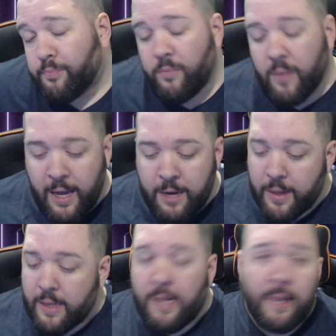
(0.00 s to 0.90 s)

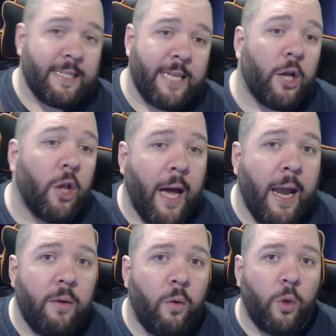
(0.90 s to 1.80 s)
Anyway, let's take a look at
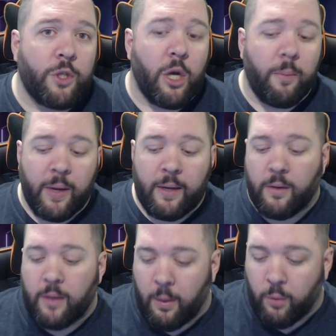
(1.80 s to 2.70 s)
it. We'll jump in
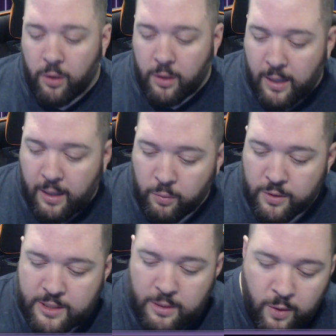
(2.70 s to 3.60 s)
and we'll
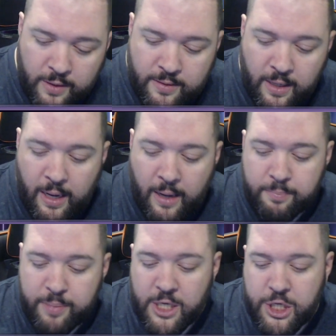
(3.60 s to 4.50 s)
see what
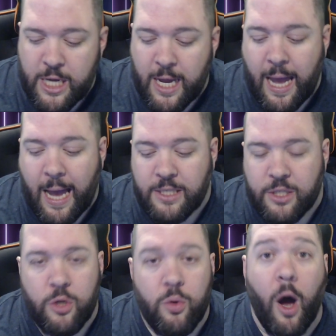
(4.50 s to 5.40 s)
PGA has
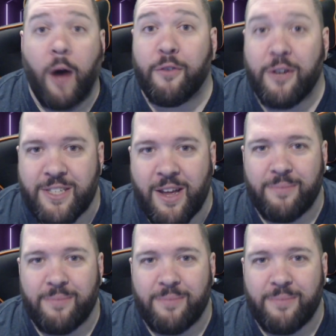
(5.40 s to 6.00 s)
to offer us now.